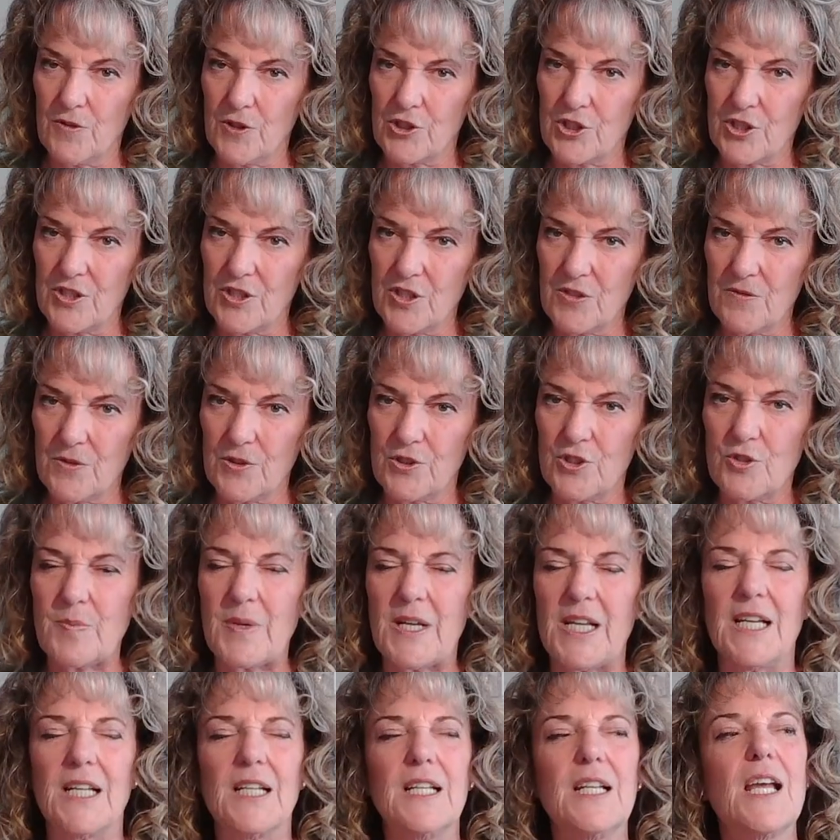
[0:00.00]
versions for
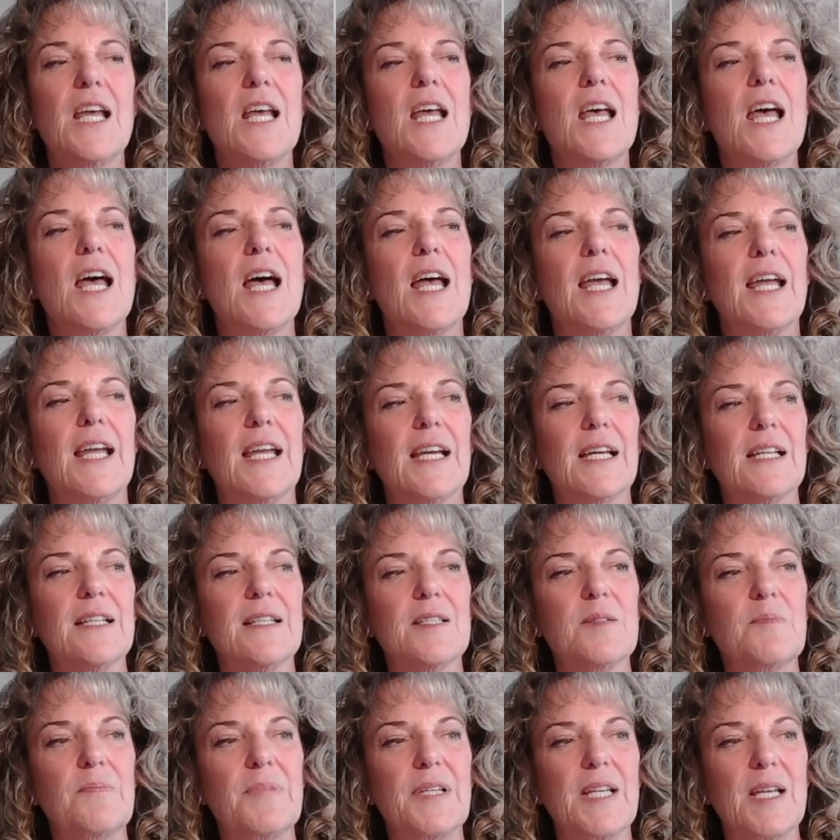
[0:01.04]
Japan,
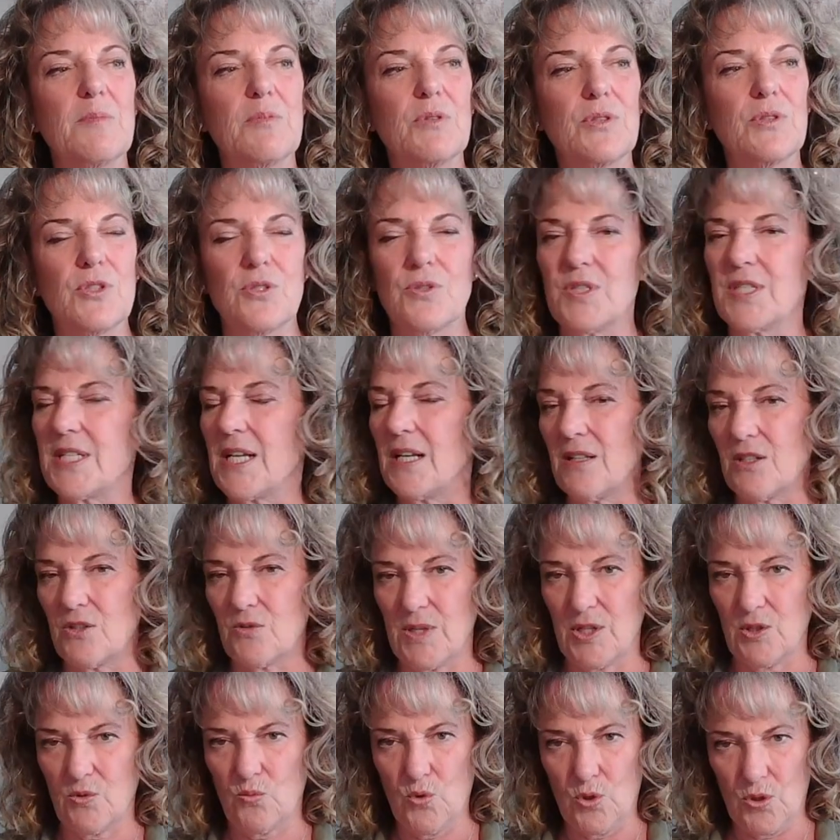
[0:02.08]
and be able to sell it
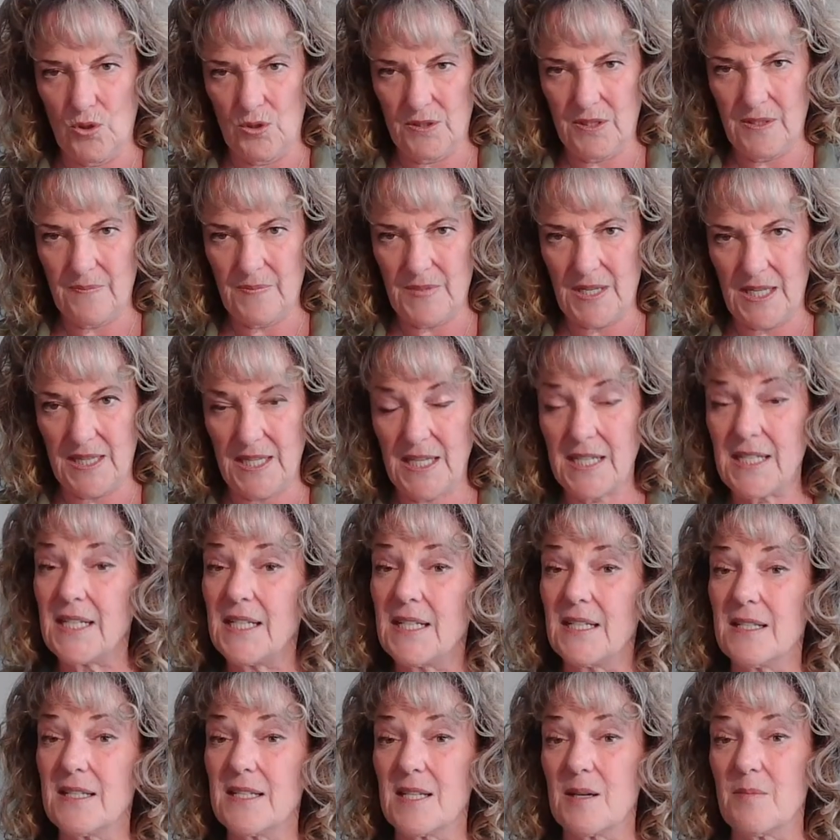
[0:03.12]
around the world. And they
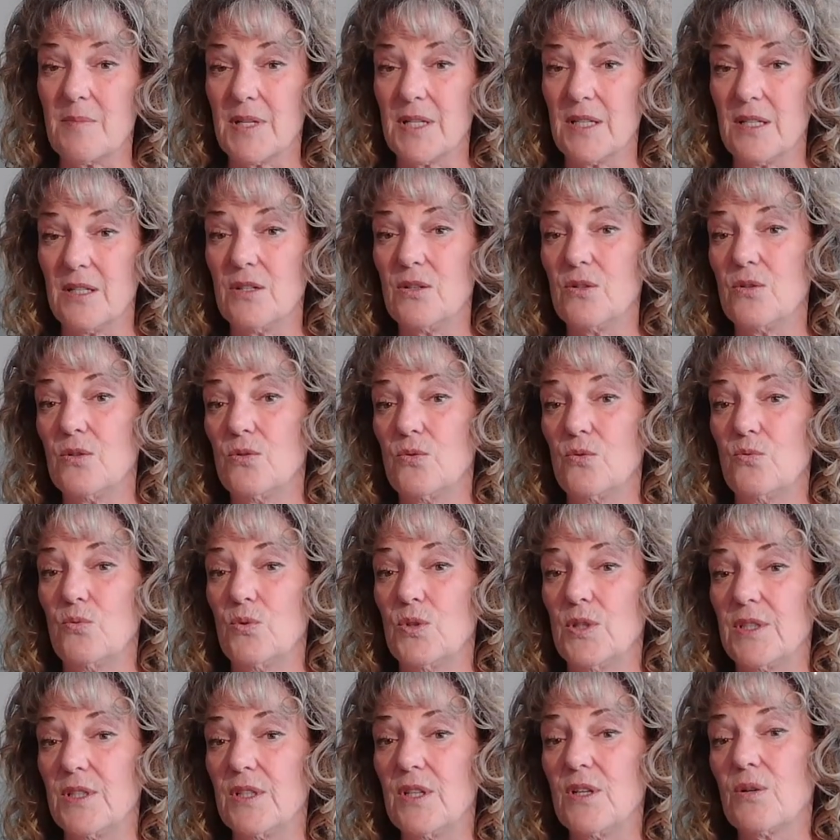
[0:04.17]
needed somebody who
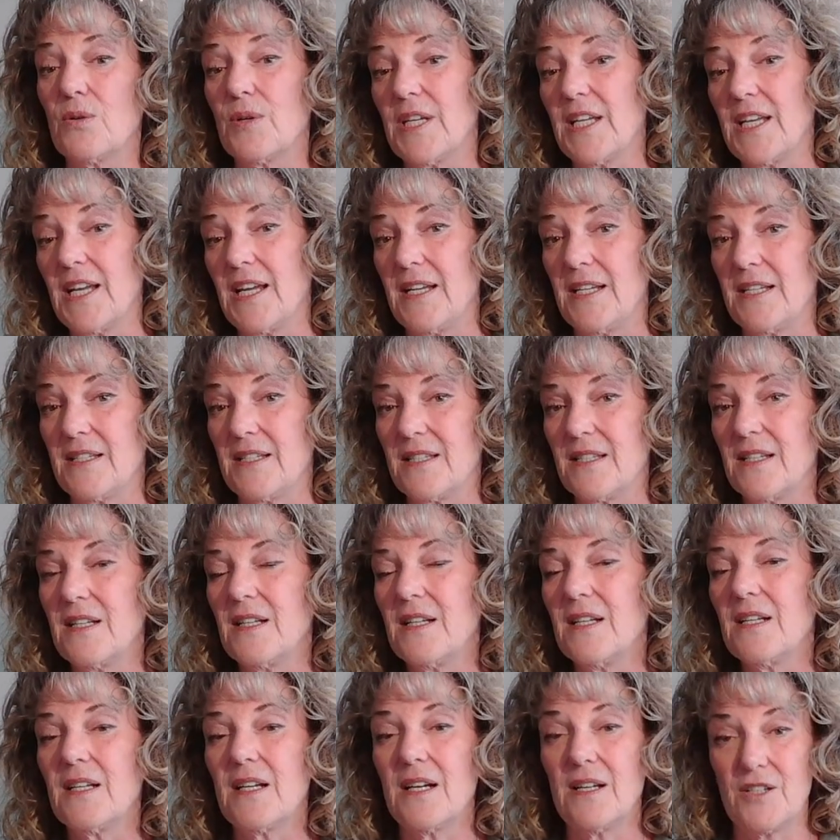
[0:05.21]
would create
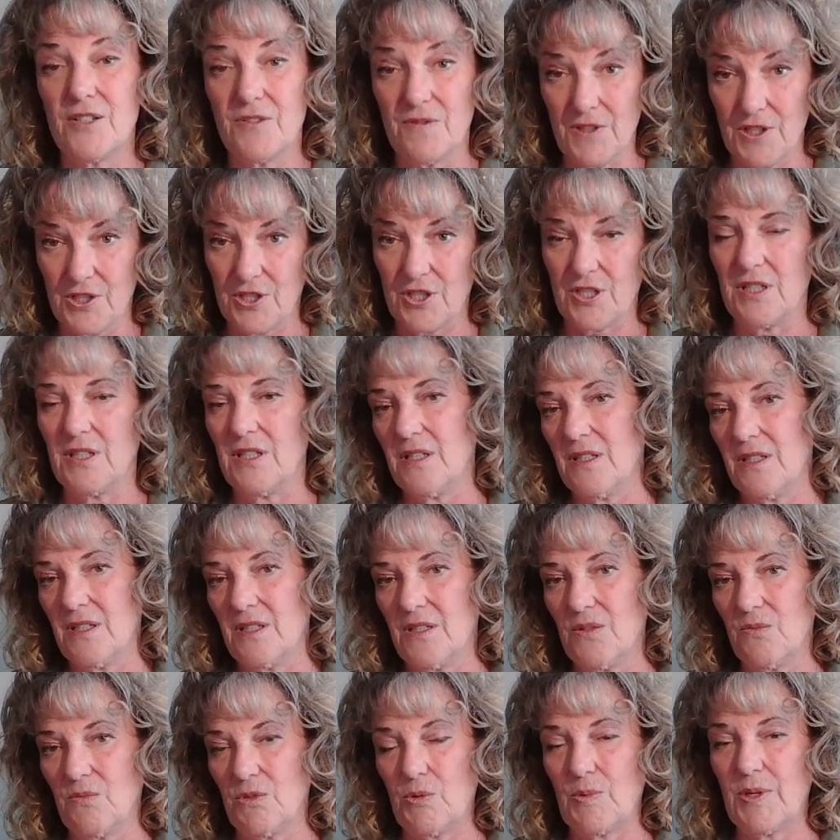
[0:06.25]
a division
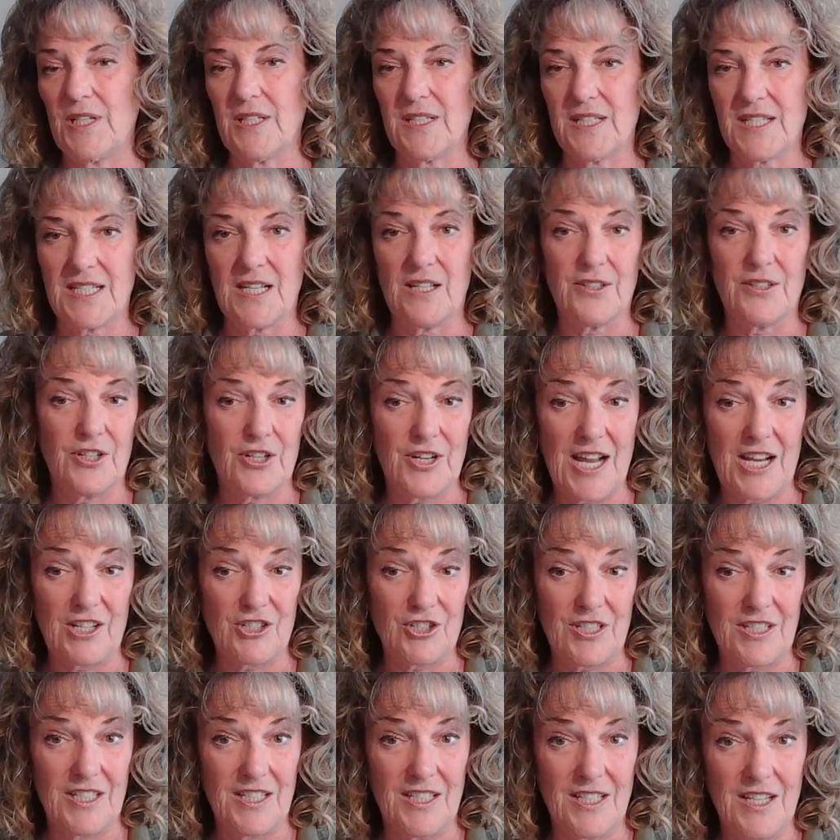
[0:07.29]
where we could sell
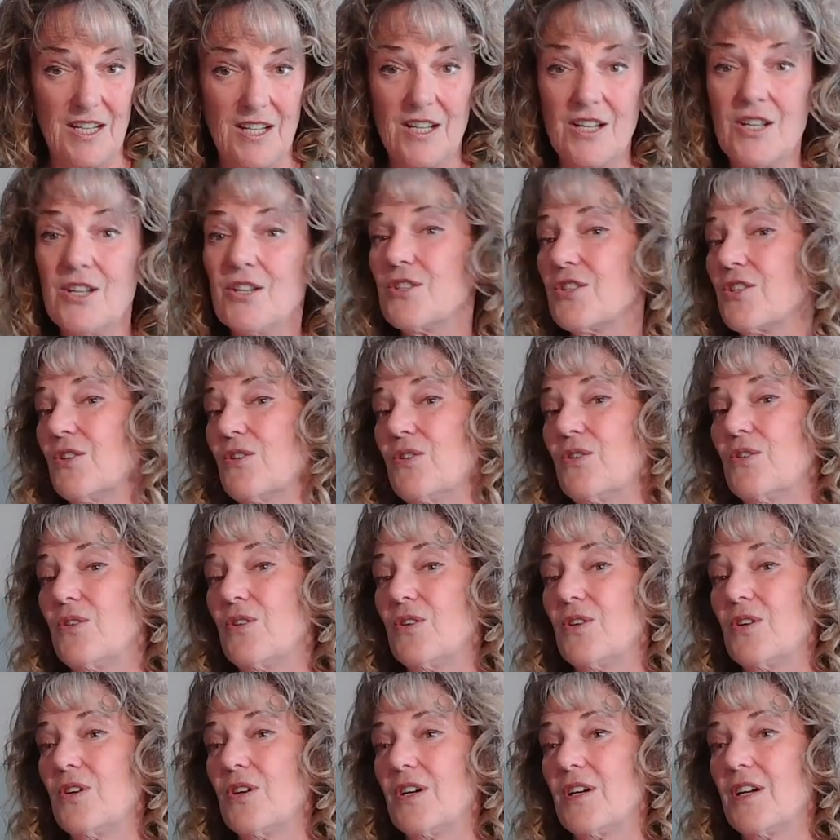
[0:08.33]
internationally. So
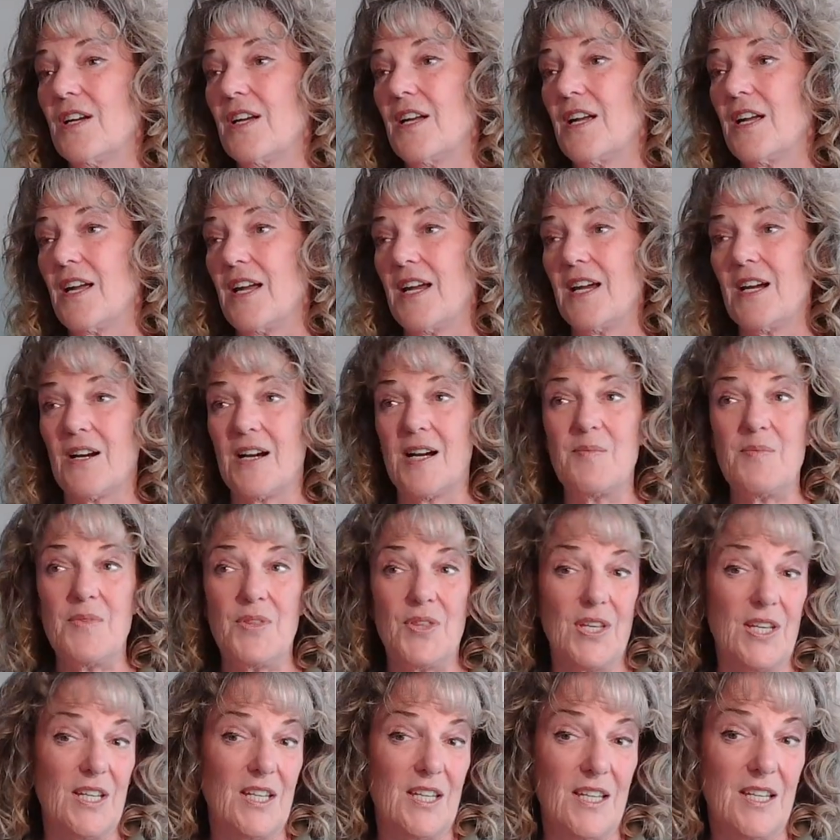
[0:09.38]
here I'm
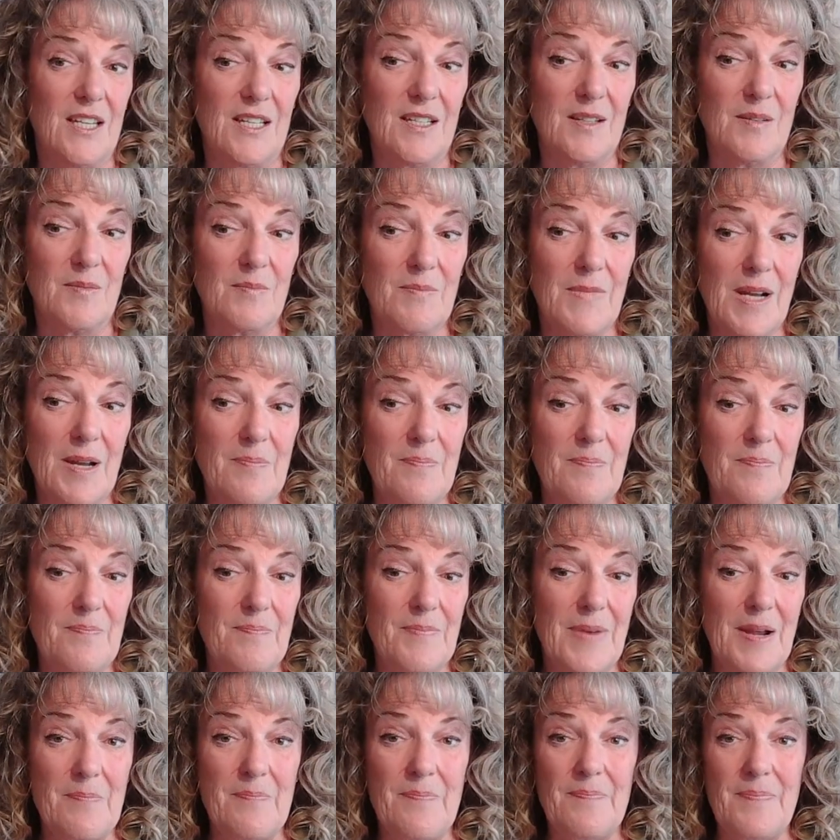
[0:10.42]
thinking my
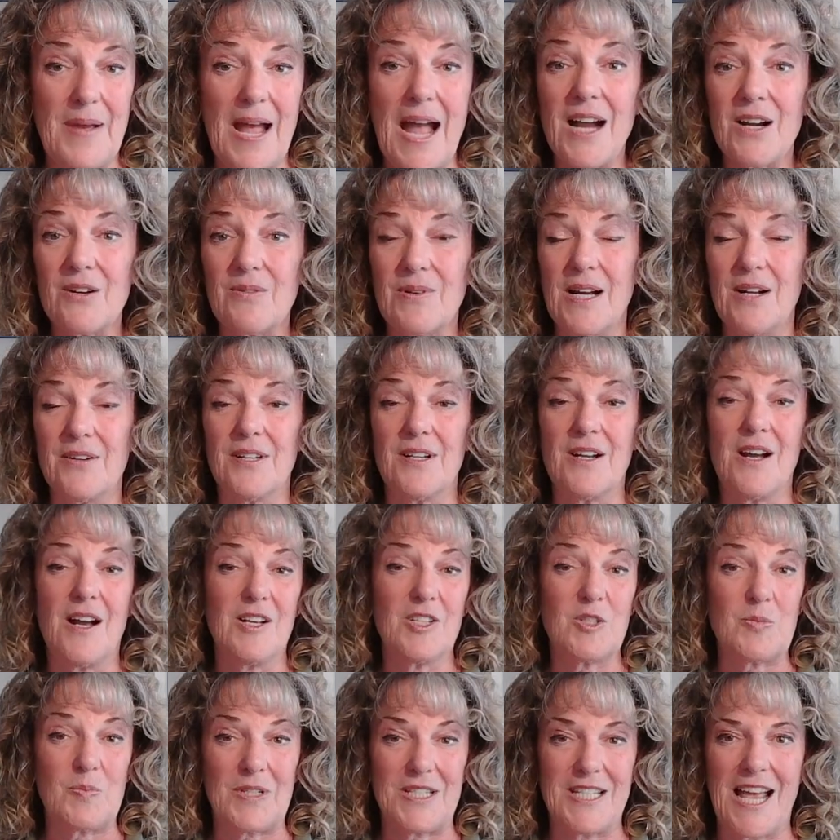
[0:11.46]
background in
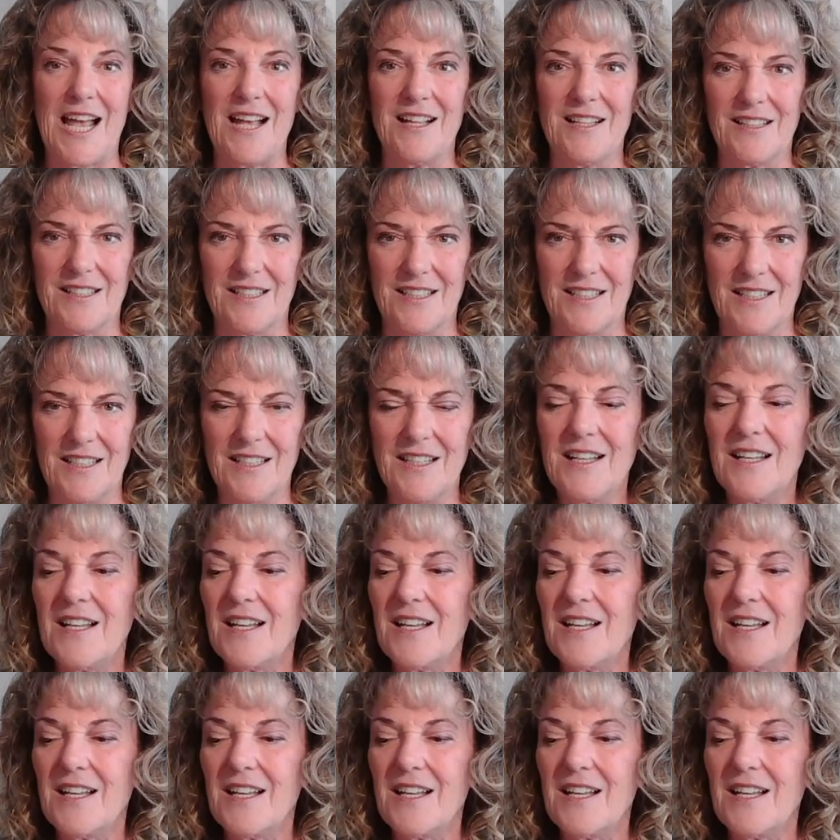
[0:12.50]
hospitality,